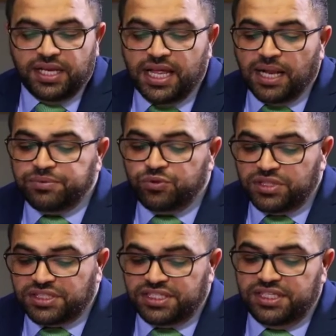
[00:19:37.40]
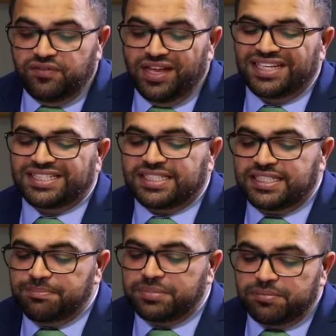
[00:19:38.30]
It helps you achieve an
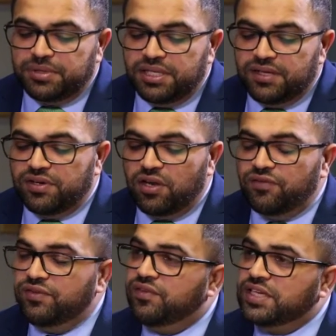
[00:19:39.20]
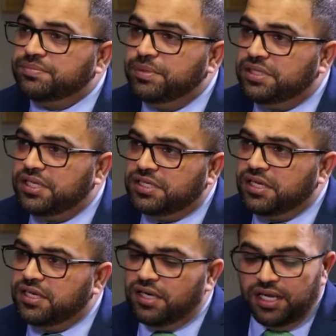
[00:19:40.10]
acceptable level of investment
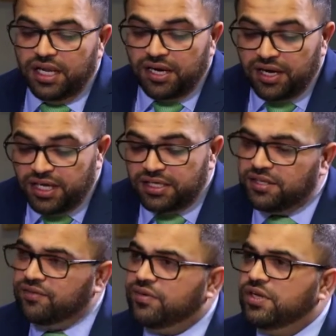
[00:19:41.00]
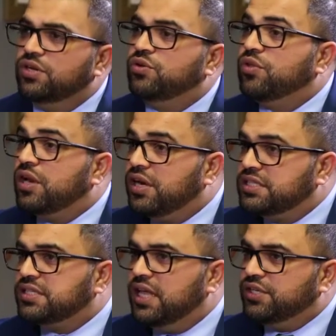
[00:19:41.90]
return relative to the
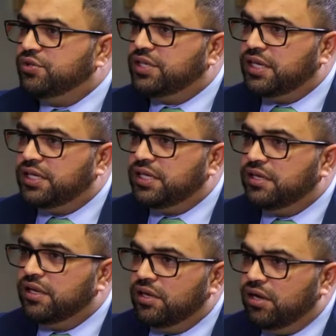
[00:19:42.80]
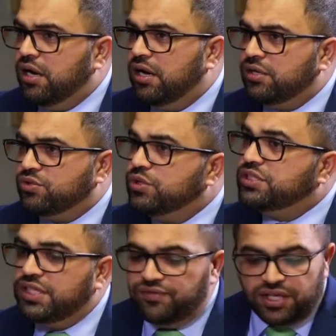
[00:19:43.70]
risk that you're taking to
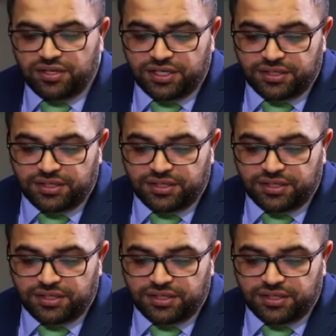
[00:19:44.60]
achieve that